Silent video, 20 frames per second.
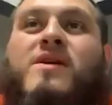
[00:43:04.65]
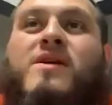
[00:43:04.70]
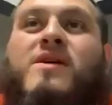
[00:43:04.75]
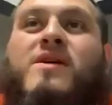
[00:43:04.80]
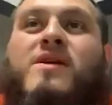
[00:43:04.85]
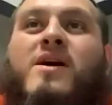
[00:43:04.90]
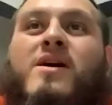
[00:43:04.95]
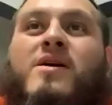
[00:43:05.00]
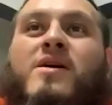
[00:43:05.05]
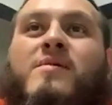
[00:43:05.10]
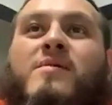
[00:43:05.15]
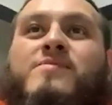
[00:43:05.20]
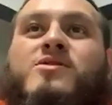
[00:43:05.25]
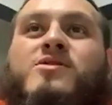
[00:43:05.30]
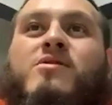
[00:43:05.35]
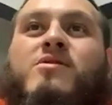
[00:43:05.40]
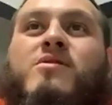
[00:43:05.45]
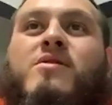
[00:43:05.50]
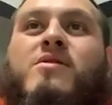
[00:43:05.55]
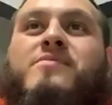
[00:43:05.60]
so the
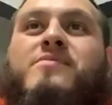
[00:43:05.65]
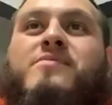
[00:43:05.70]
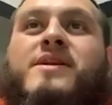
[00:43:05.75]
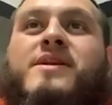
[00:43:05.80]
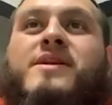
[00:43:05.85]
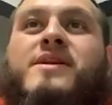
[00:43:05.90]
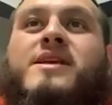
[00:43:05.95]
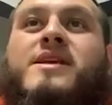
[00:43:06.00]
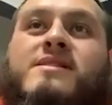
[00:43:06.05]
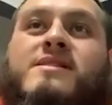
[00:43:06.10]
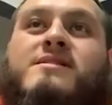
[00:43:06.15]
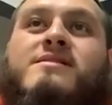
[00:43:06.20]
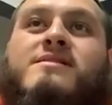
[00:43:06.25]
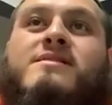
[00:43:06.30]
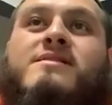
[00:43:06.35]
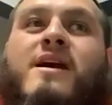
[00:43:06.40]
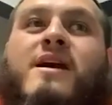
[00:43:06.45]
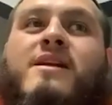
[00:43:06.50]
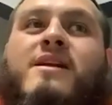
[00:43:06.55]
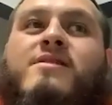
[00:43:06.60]
thing is
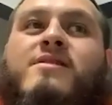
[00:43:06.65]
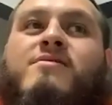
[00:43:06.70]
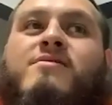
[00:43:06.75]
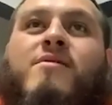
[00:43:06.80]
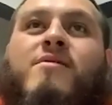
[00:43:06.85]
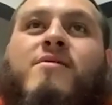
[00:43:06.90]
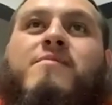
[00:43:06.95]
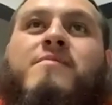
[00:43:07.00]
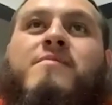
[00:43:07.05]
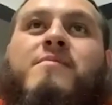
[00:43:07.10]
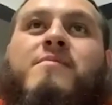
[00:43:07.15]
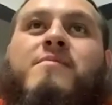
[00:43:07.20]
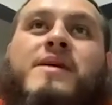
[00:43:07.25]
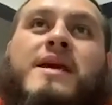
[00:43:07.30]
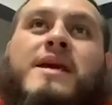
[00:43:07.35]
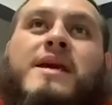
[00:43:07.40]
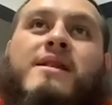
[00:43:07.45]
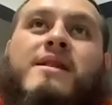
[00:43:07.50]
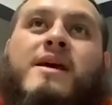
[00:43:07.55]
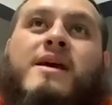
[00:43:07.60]
that, you know,
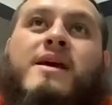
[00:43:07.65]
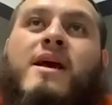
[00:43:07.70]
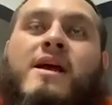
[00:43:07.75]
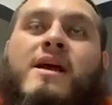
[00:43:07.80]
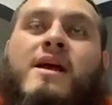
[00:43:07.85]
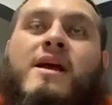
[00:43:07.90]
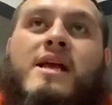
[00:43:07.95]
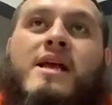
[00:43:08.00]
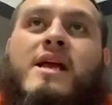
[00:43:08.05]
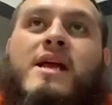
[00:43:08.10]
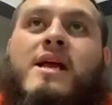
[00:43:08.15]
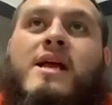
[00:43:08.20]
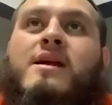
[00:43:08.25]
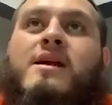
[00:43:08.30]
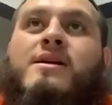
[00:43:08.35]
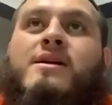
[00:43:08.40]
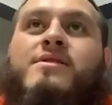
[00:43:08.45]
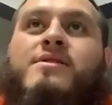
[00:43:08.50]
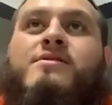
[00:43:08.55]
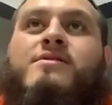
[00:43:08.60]
being that,
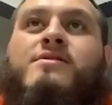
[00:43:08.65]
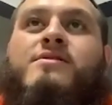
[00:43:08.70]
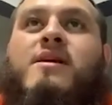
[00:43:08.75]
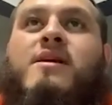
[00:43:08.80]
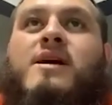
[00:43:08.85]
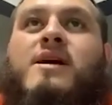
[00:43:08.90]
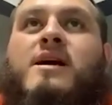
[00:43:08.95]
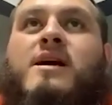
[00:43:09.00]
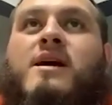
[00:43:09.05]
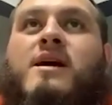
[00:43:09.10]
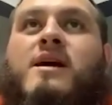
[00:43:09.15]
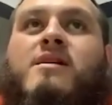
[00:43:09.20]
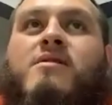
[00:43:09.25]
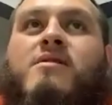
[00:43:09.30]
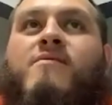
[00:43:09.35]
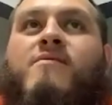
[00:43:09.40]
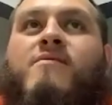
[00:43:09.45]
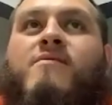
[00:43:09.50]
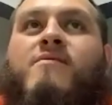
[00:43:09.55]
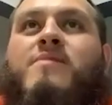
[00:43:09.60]
you know, I
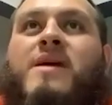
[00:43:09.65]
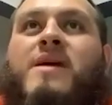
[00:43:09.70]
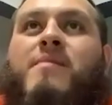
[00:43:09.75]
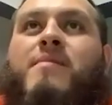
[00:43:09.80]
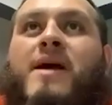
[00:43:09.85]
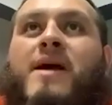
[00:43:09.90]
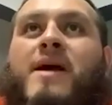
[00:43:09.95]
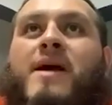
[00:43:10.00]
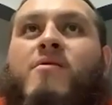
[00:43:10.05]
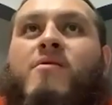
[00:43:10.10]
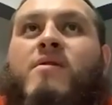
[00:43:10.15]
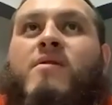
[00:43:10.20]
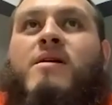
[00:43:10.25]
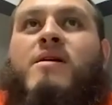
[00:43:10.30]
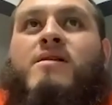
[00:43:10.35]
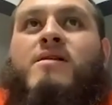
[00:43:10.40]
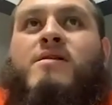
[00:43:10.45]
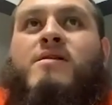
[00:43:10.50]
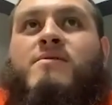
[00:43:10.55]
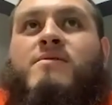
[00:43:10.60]
come from that
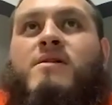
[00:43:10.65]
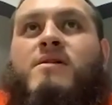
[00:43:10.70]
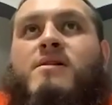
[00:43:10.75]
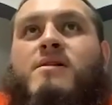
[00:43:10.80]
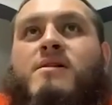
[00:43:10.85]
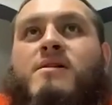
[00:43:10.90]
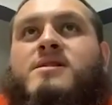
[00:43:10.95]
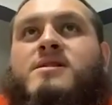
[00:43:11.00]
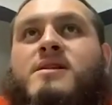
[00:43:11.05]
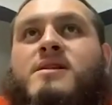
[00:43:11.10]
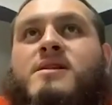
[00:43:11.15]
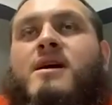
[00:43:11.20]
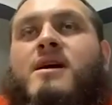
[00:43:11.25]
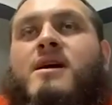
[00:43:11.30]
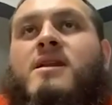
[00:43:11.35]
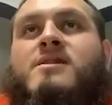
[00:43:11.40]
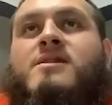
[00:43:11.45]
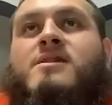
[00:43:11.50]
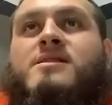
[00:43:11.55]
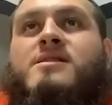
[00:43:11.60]
background on the
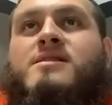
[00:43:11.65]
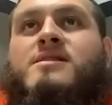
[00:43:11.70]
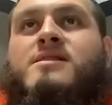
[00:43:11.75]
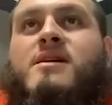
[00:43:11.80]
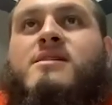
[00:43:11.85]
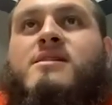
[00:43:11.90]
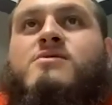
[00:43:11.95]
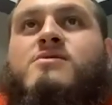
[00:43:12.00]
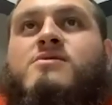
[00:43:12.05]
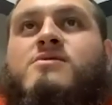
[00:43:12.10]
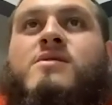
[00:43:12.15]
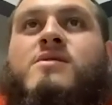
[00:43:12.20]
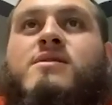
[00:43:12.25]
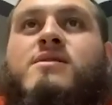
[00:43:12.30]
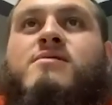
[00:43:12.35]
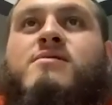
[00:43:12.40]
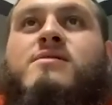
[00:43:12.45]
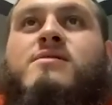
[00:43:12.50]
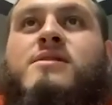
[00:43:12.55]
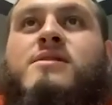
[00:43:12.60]
technology side as
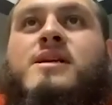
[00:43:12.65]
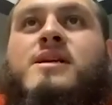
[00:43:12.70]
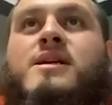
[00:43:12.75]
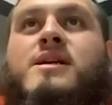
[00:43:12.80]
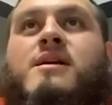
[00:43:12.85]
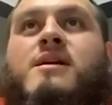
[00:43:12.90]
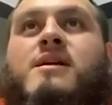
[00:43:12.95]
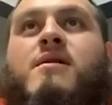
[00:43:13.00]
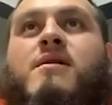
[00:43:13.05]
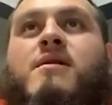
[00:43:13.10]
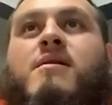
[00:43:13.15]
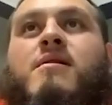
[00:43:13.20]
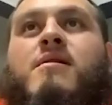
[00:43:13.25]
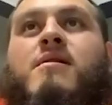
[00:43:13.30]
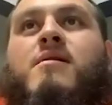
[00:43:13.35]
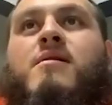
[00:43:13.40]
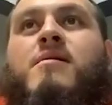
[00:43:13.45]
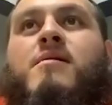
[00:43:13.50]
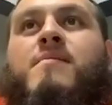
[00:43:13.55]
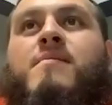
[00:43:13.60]
well.
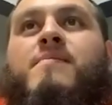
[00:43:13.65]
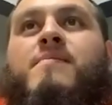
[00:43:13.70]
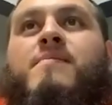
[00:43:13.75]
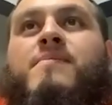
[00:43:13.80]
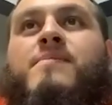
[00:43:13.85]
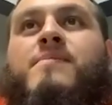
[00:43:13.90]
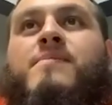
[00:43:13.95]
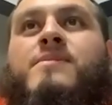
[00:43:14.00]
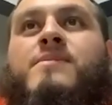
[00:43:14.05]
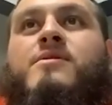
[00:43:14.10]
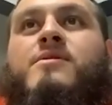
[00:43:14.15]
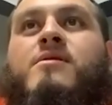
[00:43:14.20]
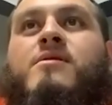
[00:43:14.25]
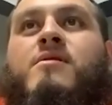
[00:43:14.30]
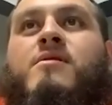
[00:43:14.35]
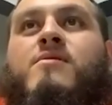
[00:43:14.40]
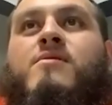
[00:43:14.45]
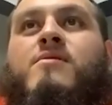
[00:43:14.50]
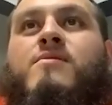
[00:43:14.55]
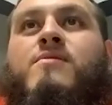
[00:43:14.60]
You
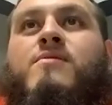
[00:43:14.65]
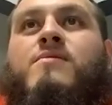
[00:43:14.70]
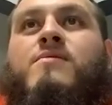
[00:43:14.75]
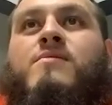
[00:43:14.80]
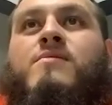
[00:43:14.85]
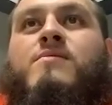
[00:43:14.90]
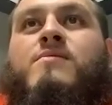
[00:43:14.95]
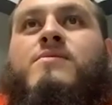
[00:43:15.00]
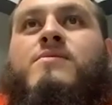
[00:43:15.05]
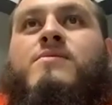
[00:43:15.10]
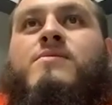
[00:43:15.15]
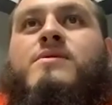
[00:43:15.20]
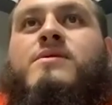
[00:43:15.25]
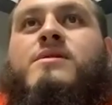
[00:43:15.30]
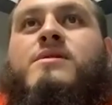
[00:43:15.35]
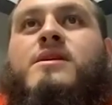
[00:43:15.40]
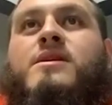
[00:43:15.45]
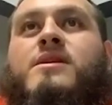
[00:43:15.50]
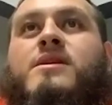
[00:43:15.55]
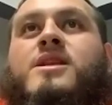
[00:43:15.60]
know,
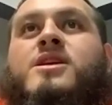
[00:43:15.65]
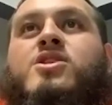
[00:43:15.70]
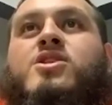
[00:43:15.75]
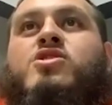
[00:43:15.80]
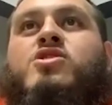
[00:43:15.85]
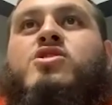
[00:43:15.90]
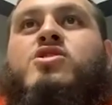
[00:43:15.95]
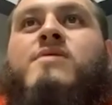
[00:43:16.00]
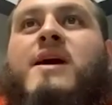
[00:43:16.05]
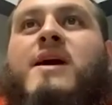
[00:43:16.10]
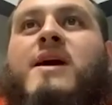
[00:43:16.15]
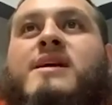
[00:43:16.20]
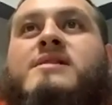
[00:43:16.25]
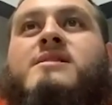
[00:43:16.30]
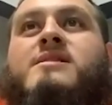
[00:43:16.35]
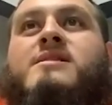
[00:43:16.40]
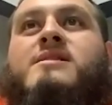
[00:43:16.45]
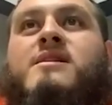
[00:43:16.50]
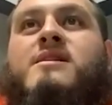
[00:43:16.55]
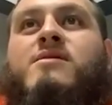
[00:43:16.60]
the initial
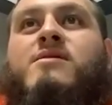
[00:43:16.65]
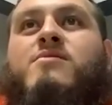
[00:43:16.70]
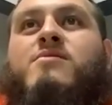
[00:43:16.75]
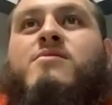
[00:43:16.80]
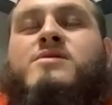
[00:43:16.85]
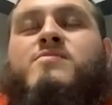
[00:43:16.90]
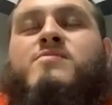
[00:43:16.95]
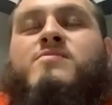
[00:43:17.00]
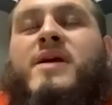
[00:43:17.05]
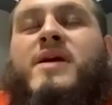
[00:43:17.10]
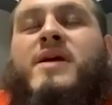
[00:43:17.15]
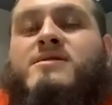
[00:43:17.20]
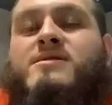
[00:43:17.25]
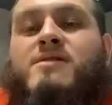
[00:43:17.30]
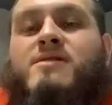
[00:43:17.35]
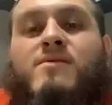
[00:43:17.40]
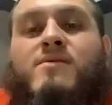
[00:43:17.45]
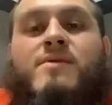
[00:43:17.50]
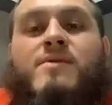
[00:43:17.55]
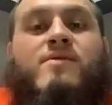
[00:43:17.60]
idea was based
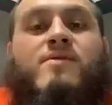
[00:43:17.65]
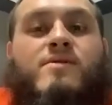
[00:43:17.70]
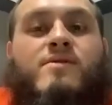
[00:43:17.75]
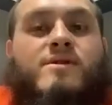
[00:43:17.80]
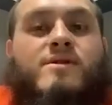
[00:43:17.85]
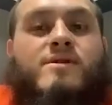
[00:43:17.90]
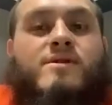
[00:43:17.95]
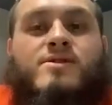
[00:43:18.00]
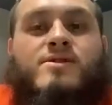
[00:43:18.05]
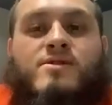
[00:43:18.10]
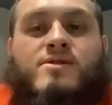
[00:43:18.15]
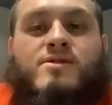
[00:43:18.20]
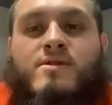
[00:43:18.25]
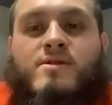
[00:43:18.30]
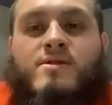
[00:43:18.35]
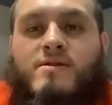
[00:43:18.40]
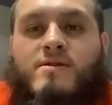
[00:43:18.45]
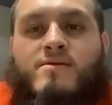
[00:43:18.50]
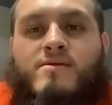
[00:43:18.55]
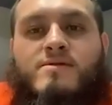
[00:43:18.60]
on recording
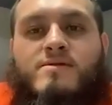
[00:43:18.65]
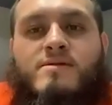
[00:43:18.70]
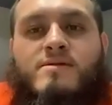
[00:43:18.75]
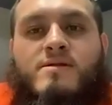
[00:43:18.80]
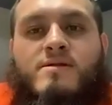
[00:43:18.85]
studios.